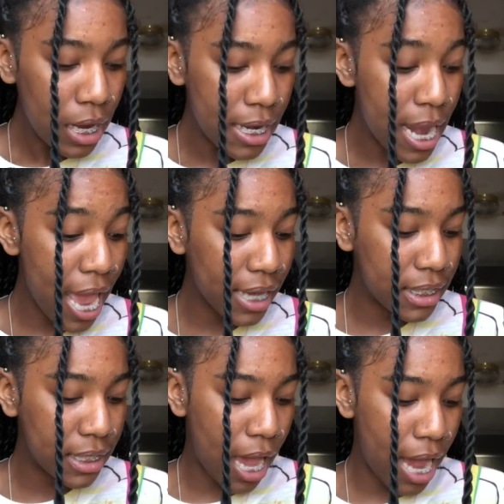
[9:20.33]

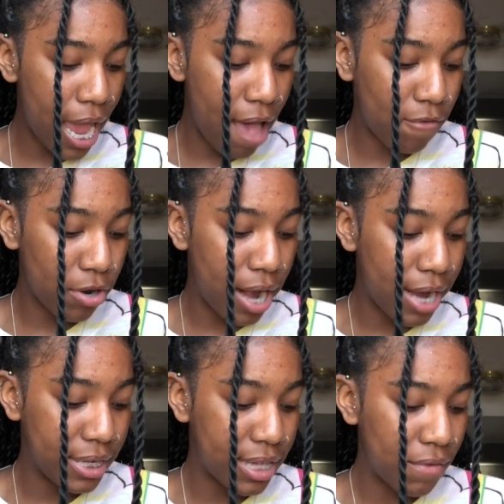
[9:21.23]
Next, I have our
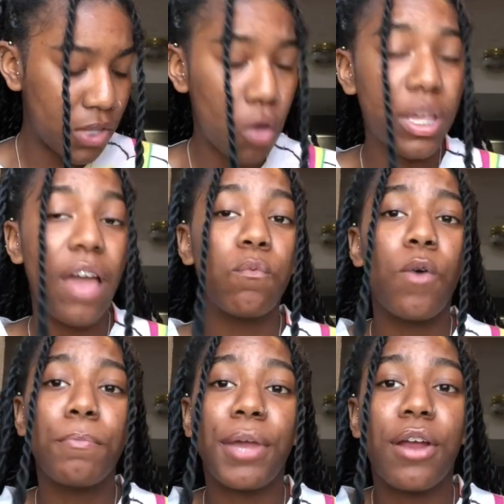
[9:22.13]
97s. I only have
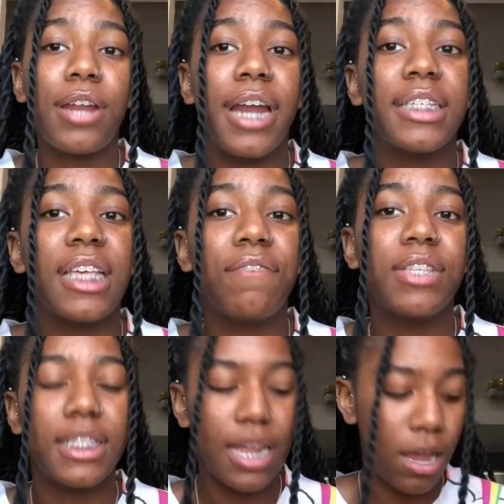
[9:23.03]
1 pair of
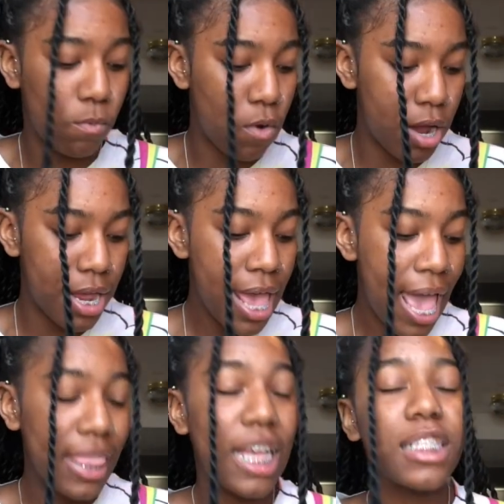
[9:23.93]
97s that I want,
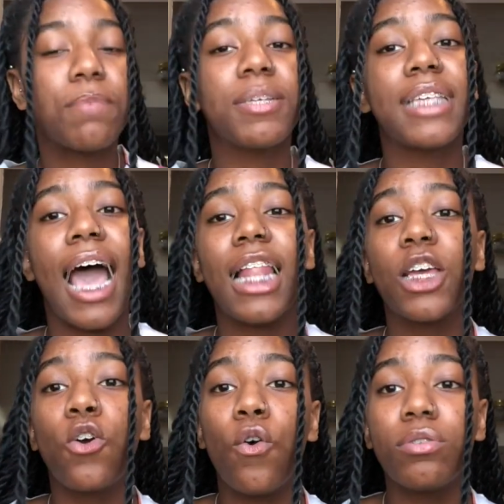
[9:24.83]
and that's the
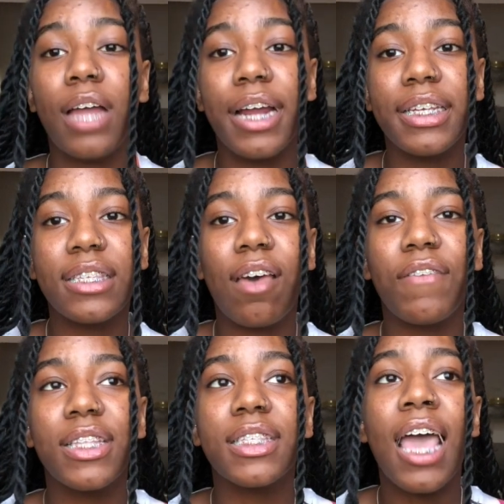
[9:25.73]
metallic gold
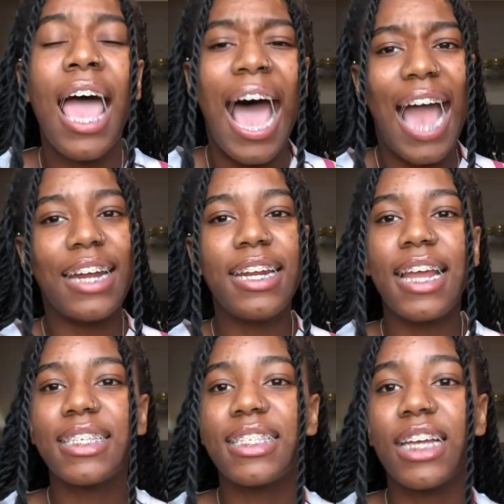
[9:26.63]
97s. I didn't
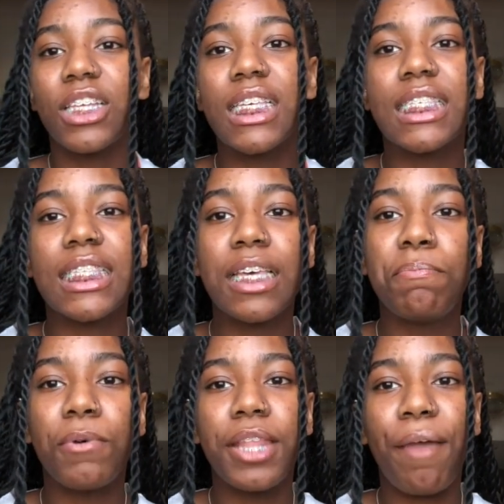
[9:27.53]
necessarily
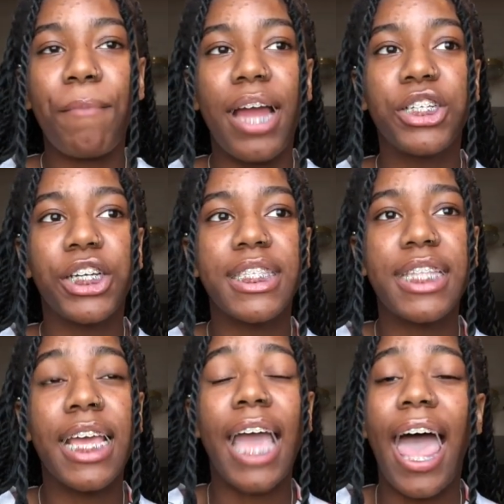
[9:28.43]
sleep on them. I just
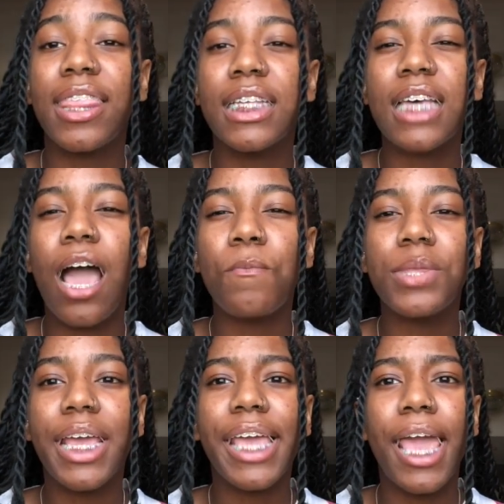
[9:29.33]
think at the time
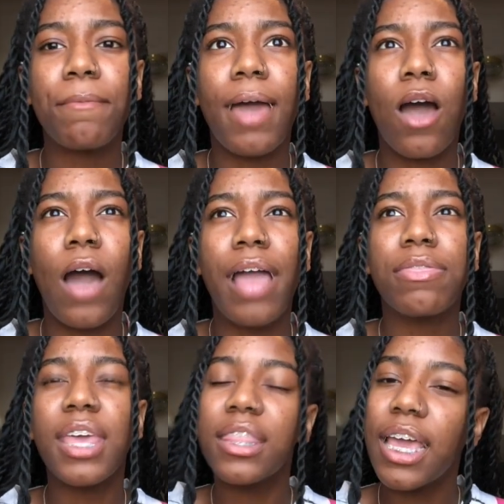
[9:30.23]
when they came out, I
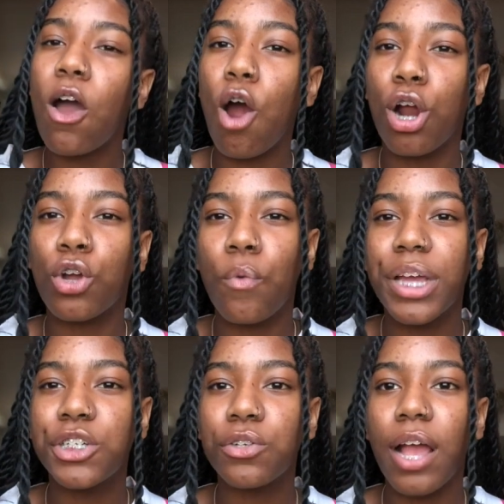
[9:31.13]
think they are
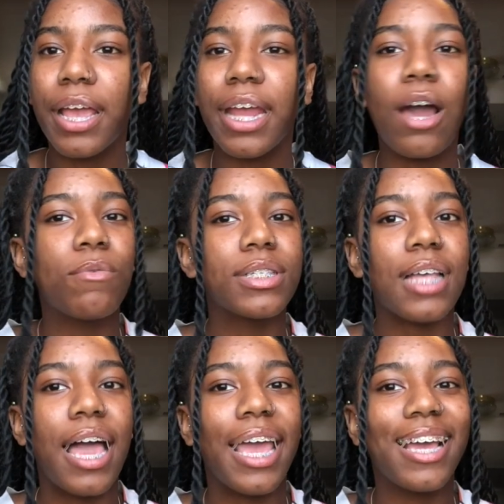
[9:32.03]
quick strike, and I was
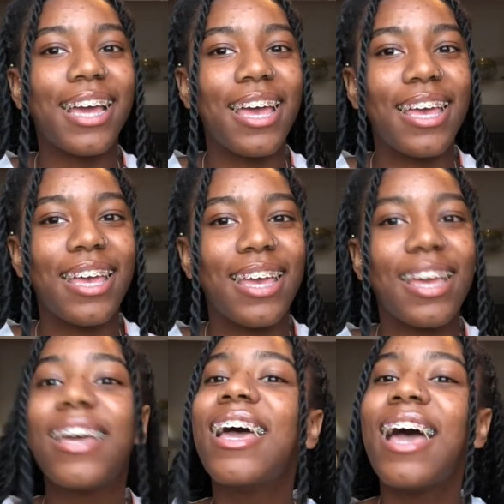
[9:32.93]
like,
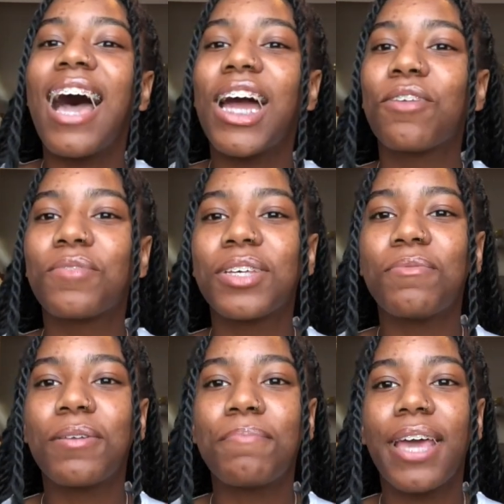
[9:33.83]
I don't really
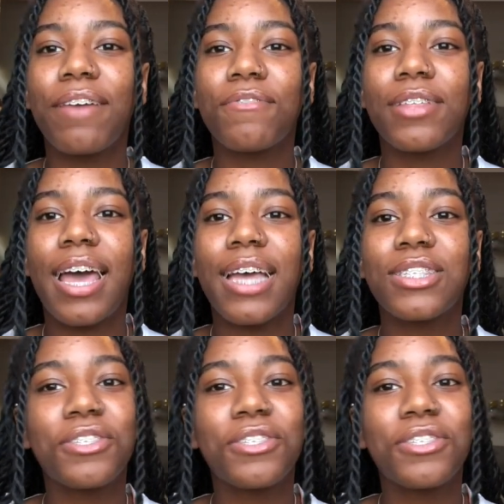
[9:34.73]
want to pay for that.